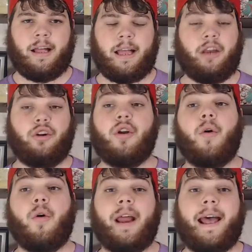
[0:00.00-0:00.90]
And you know
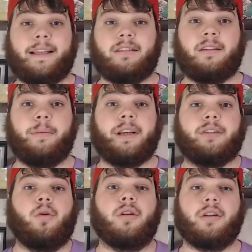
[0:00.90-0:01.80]
what has the
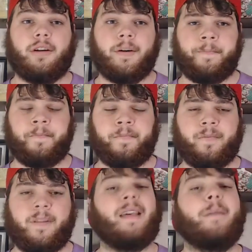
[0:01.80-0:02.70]
biggest word? The